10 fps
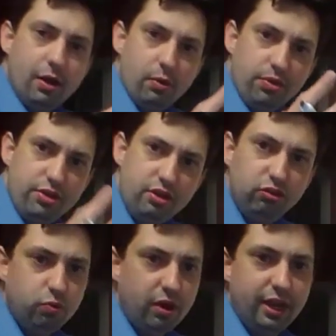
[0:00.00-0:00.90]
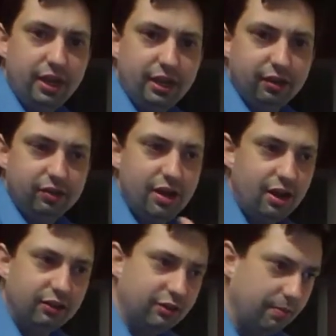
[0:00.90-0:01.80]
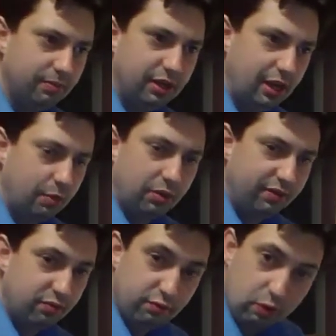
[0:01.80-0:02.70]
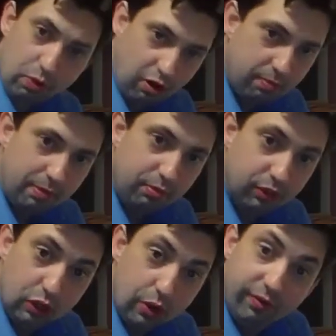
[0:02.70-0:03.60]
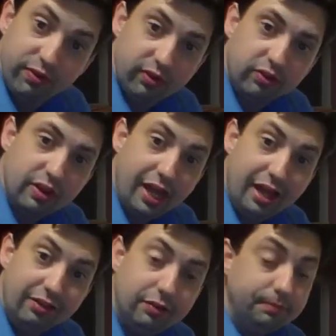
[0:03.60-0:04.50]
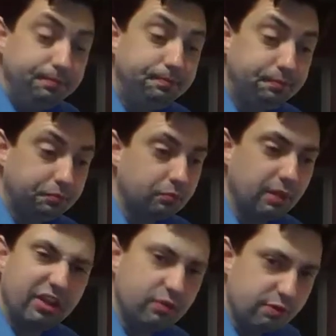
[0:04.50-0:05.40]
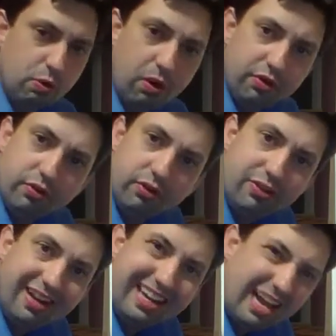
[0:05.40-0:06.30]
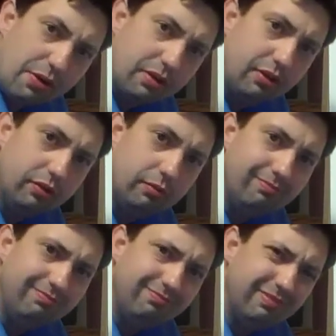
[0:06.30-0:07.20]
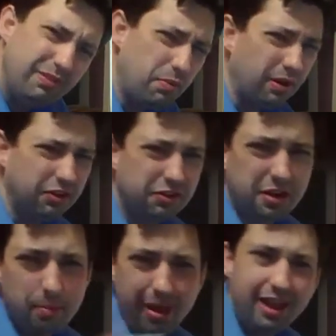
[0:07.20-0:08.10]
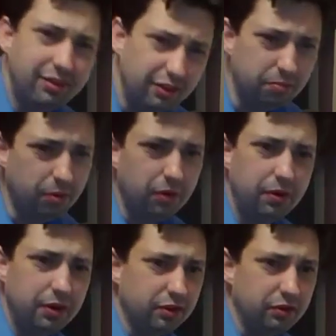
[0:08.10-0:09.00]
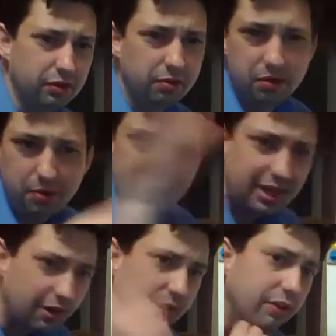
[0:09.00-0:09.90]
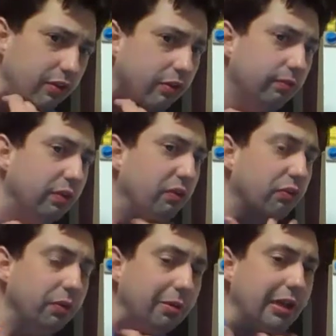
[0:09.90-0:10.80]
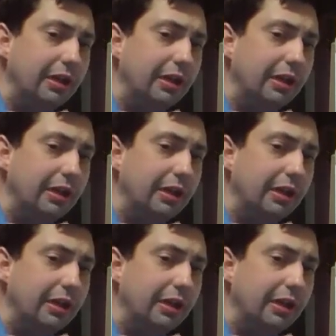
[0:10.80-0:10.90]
Now, this way is not something I would ever require people to know for this class, because it requires understanding calculus. If you want to skip past this part because you don't know any calculus, feel free.